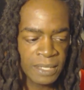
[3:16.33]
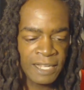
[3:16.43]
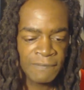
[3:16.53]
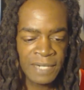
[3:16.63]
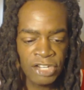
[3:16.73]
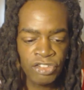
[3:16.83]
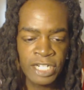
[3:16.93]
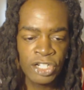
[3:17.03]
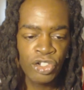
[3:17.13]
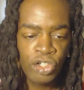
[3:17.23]

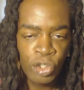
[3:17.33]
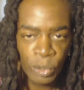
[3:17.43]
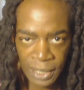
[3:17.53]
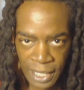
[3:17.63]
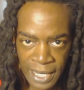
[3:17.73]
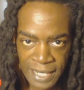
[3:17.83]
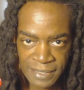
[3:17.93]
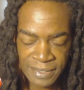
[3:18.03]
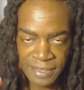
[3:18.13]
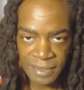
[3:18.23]
Divination is
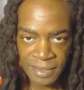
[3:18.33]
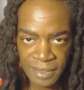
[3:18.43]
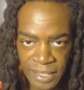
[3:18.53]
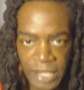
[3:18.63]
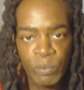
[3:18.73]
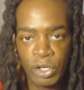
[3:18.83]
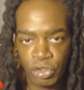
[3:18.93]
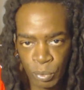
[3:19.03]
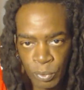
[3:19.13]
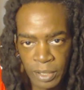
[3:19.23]
utilized in
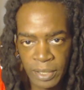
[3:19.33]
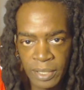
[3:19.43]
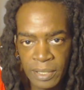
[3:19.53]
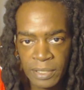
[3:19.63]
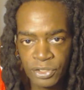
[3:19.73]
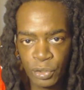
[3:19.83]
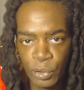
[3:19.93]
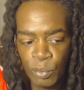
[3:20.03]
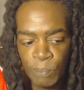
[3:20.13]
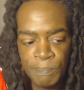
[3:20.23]
ritual work
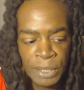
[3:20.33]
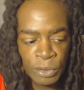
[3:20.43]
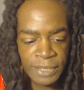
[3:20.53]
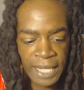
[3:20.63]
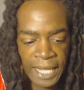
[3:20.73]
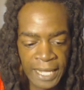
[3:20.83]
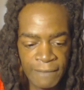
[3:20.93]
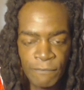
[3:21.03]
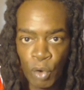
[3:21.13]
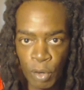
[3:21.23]
to build
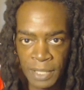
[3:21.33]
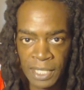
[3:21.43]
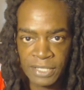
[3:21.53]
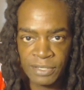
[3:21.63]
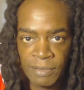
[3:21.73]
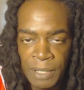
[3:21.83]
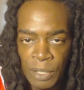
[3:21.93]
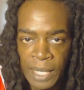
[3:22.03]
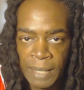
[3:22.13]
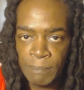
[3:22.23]
a formula, to
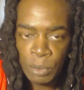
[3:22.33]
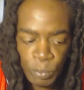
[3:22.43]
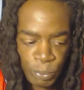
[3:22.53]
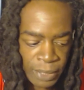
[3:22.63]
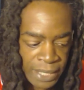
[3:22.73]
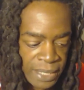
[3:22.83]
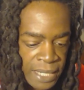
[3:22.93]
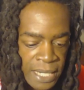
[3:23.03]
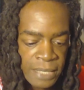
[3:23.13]
build a blueprint,